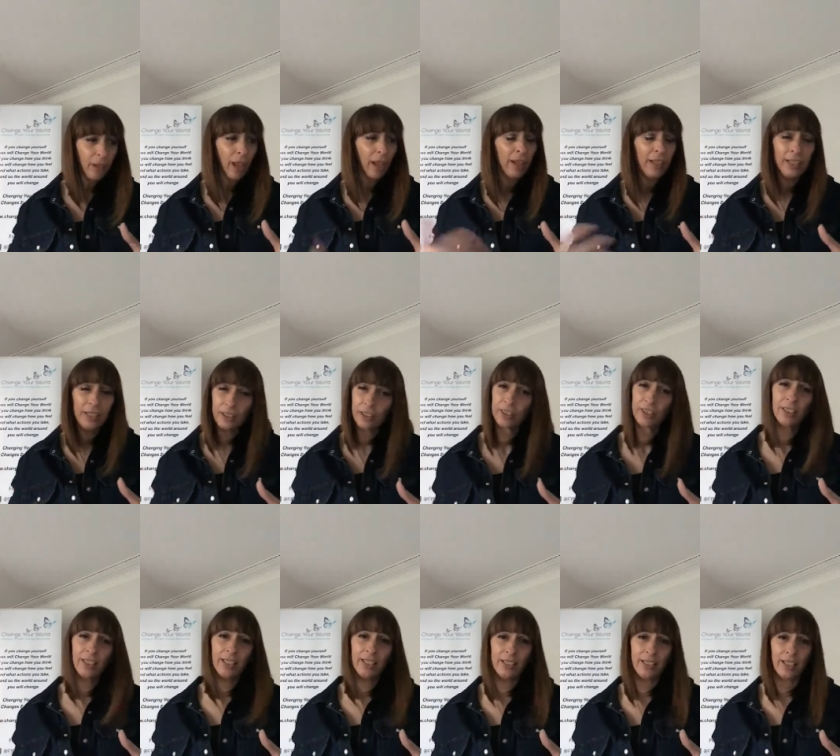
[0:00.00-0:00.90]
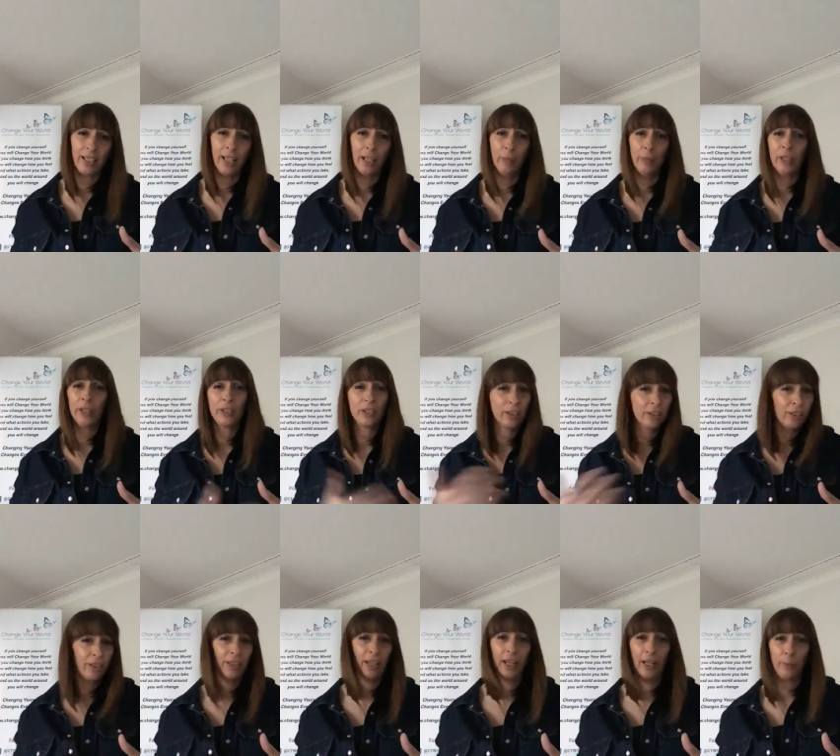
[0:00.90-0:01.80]
And it does take time. It
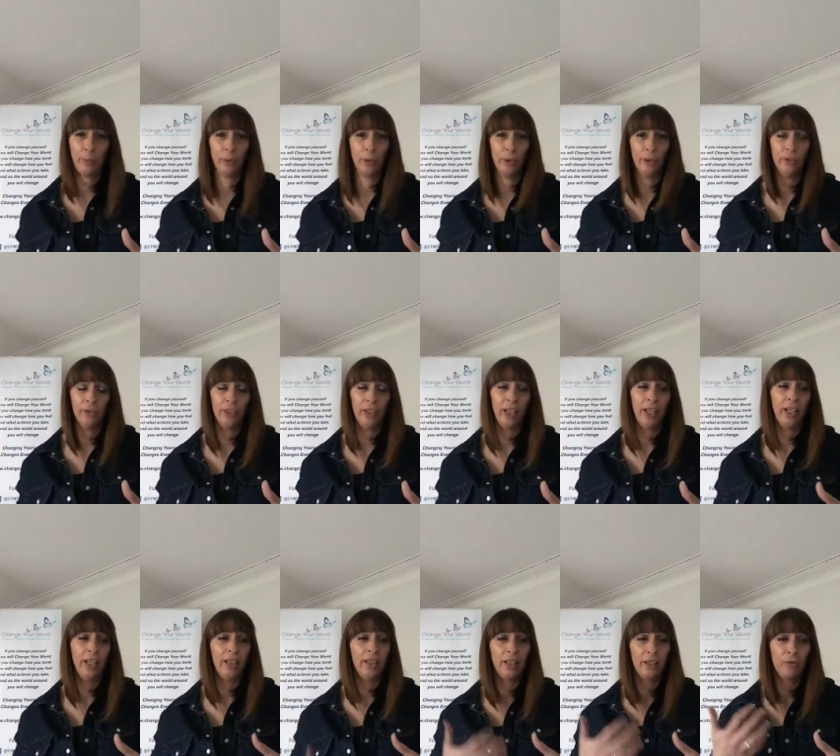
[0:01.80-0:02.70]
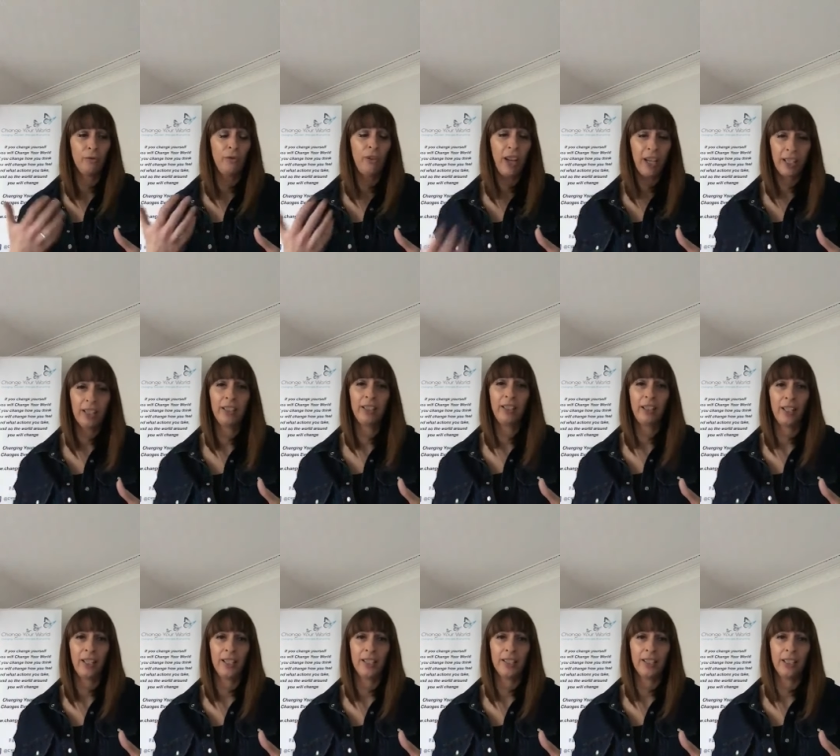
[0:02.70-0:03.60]
doesn't happen overnight. And that
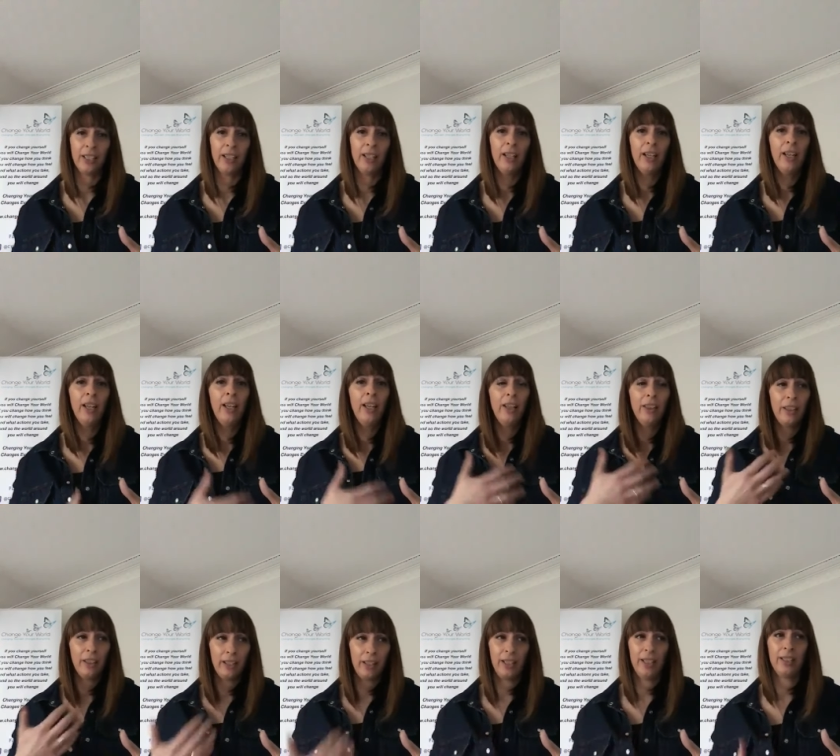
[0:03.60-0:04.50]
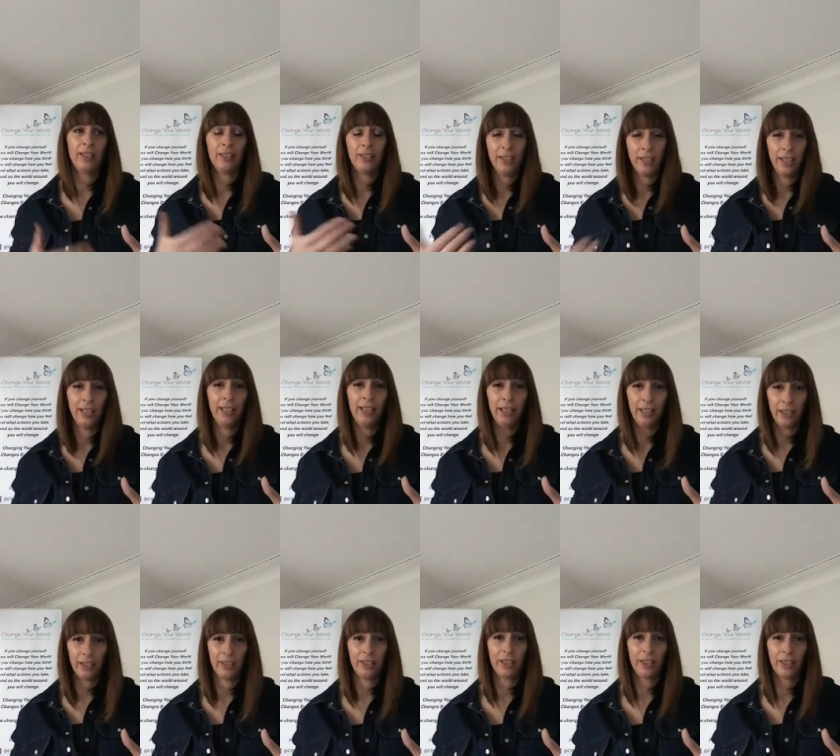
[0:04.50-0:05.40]
recognizing that it's daily
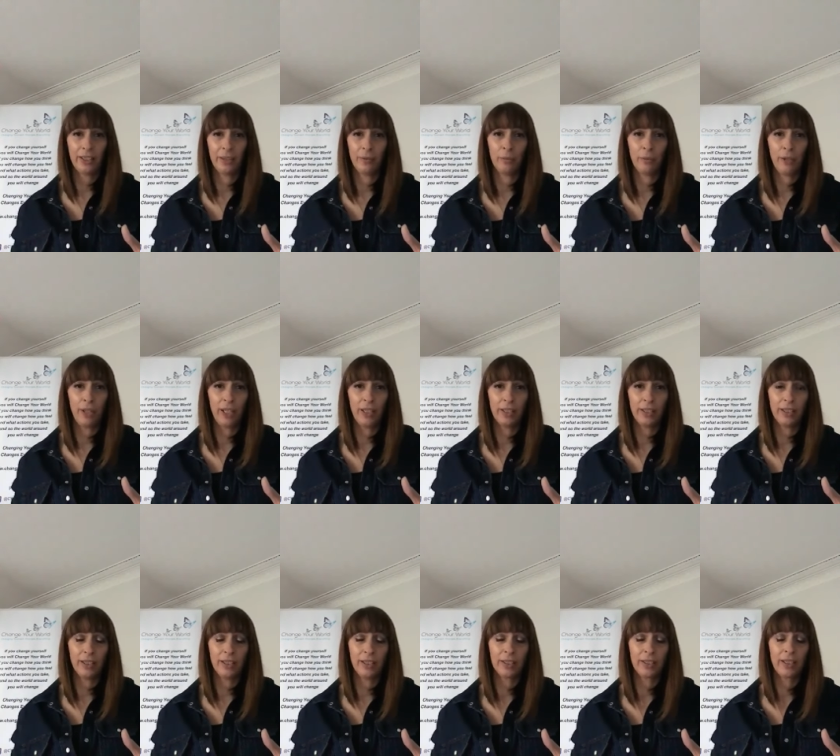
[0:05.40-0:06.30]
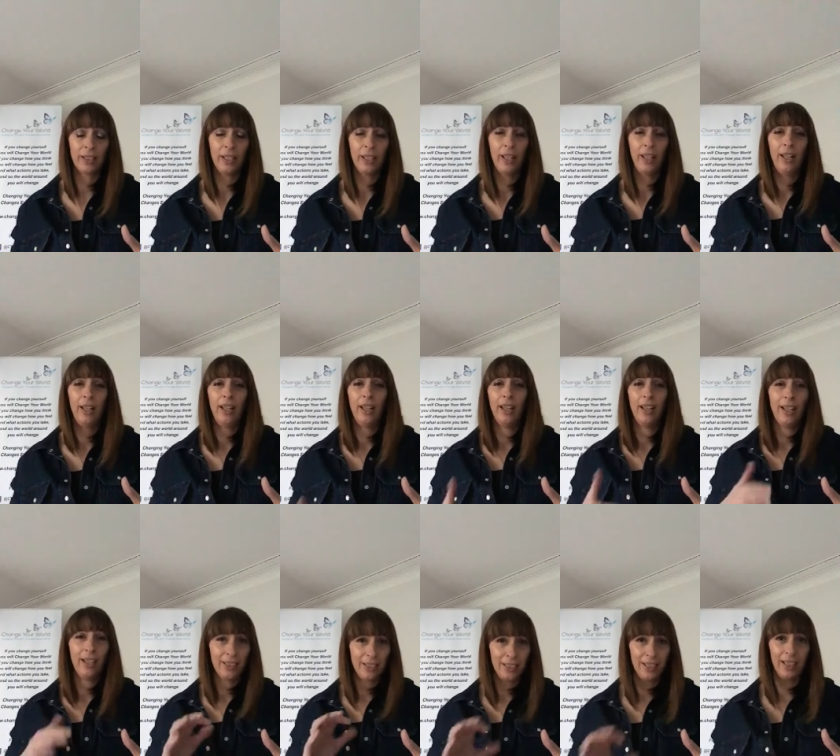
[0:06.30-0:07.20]
consistent practice
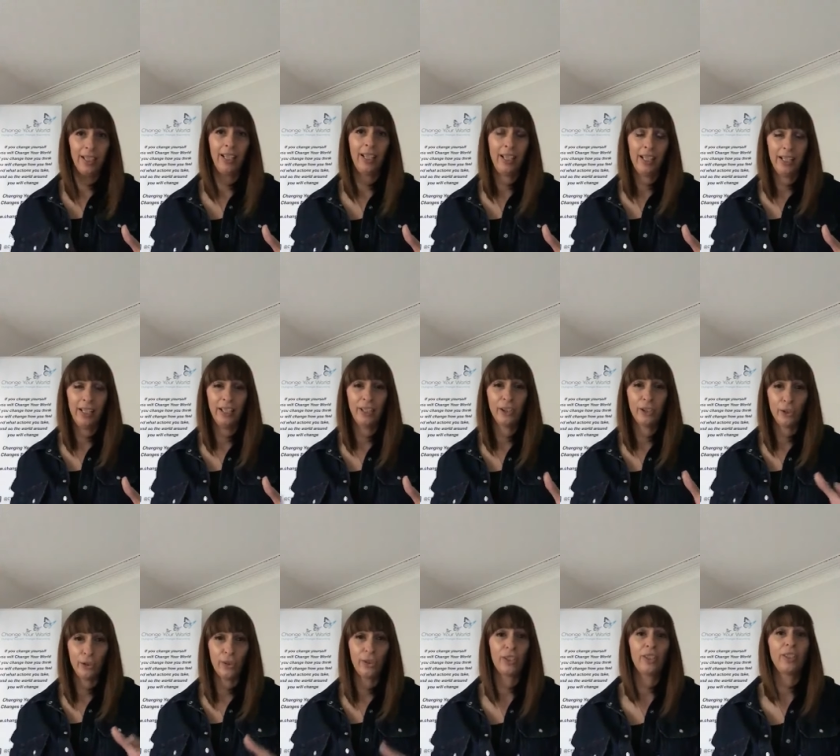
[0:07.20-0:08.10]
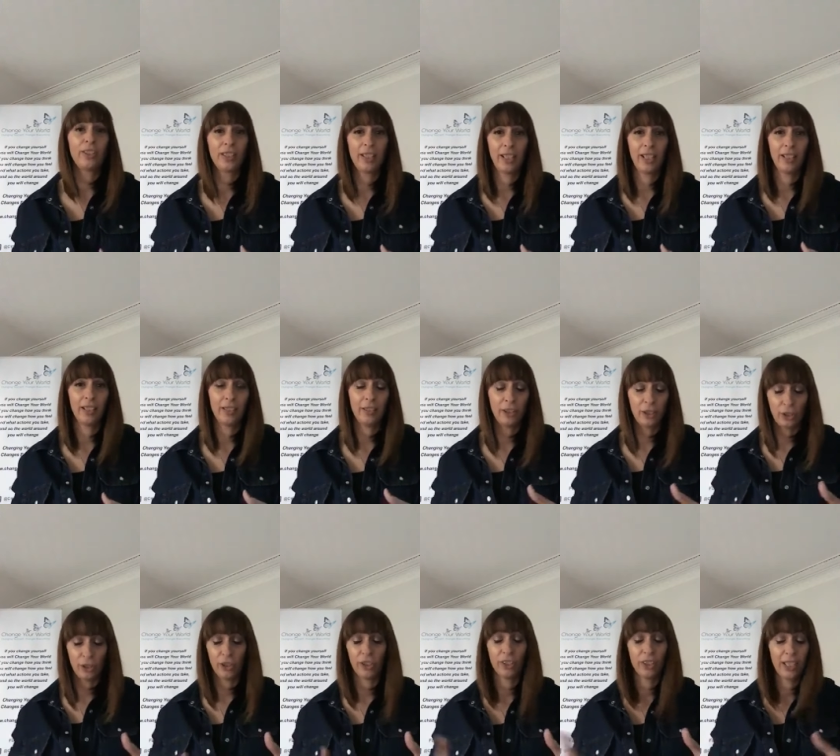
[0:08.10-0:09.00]
is the key to success,
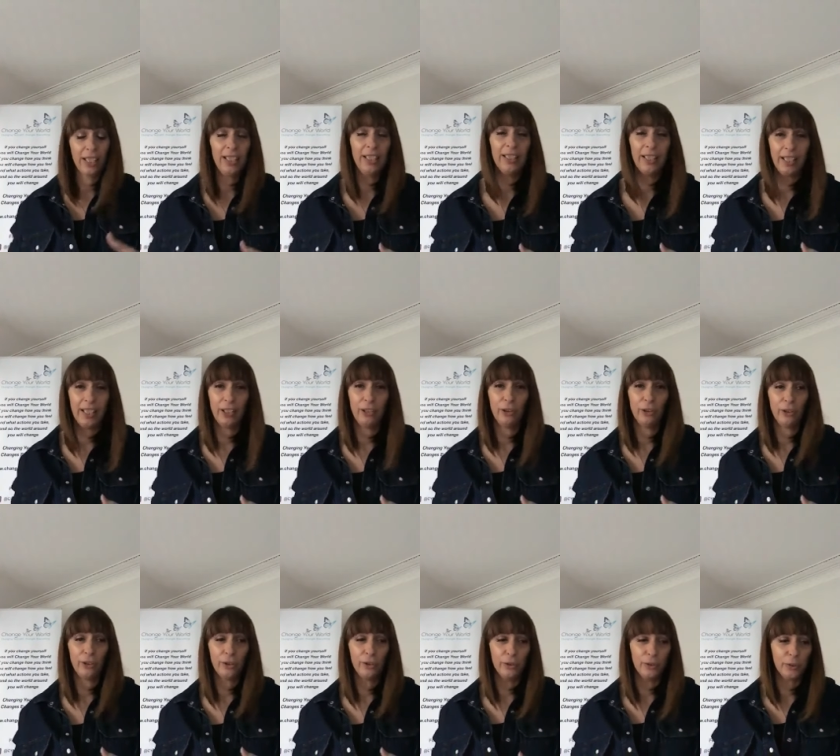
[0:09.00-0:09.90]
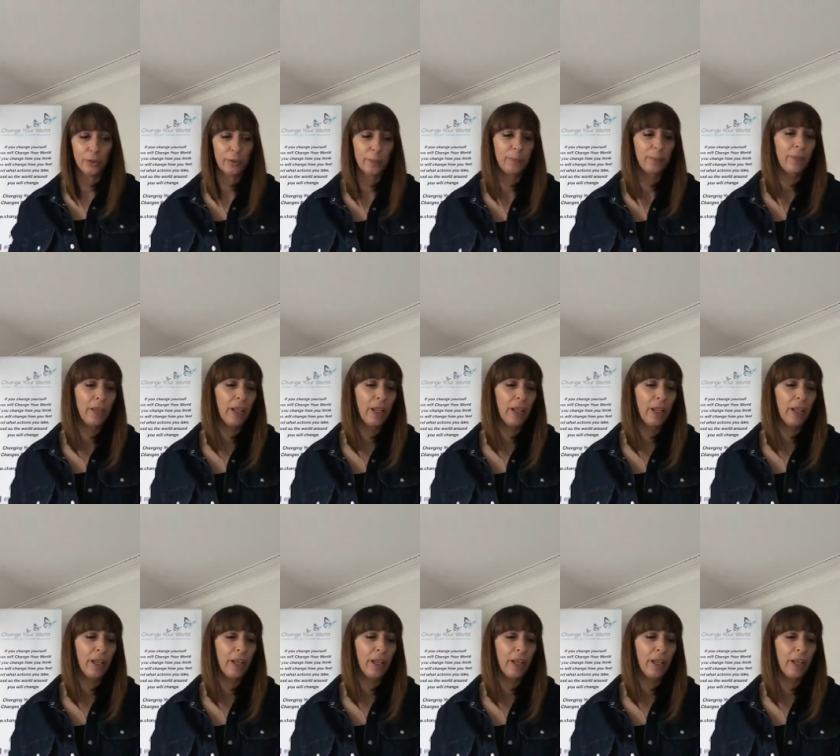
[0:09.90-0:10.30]
succeeding in your goals.